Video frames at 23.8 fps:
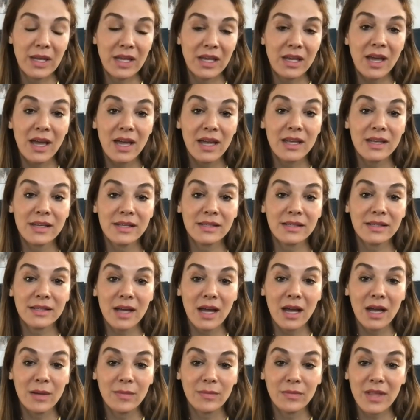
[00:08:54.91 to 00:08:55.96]
because,
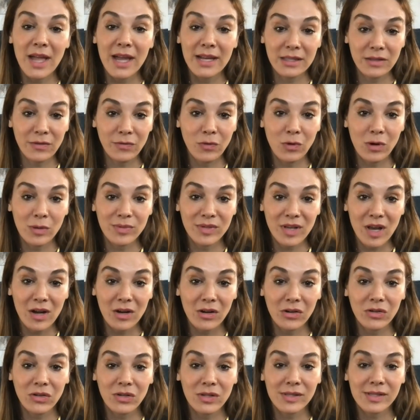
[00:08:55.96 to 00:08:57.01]
um, like the Forbes
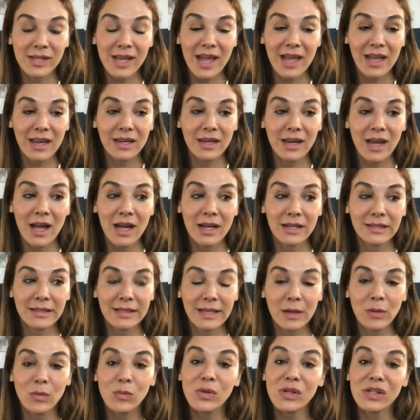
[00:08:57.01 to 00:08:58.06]
article said, uh, it's
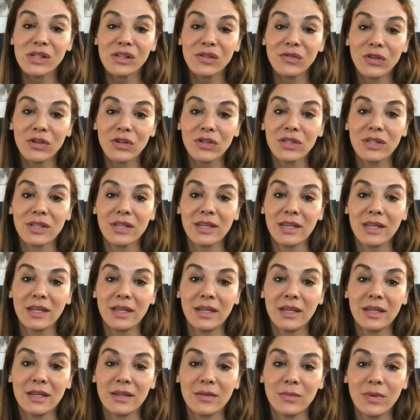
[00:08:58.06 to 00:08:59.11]
like when
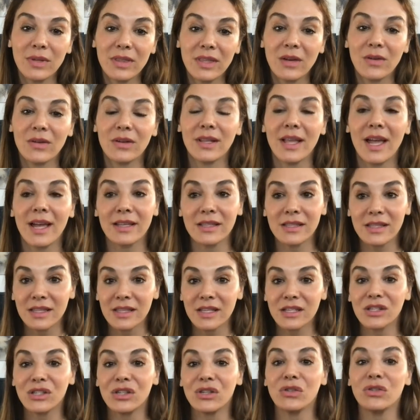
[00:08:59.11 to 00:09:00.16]
diversity, when they were like
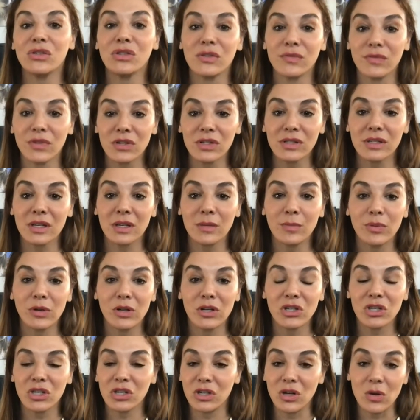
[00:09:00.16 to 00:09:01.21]
this huge diversity
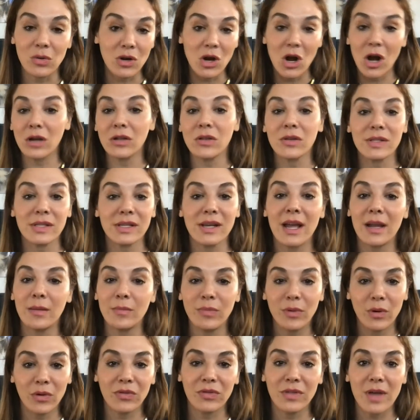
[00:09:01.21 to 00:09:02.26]
push, you know, Carlos and I
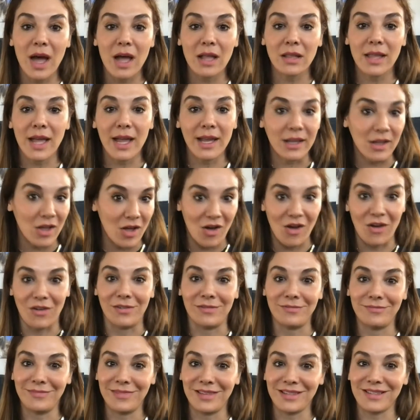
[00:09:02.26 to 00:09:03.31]
both thought, like, oh,
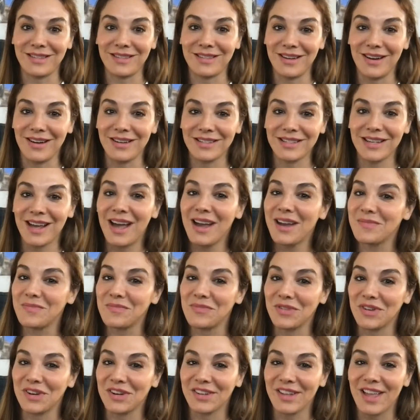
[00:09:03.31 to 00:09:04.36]
this is our
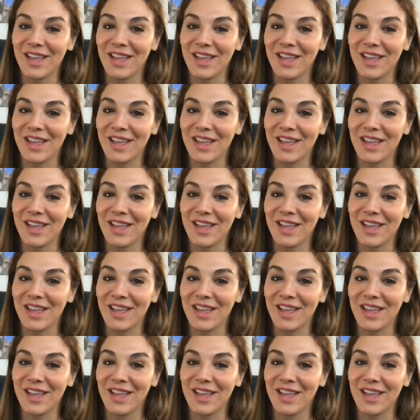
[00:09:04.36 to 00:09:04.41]
time. We're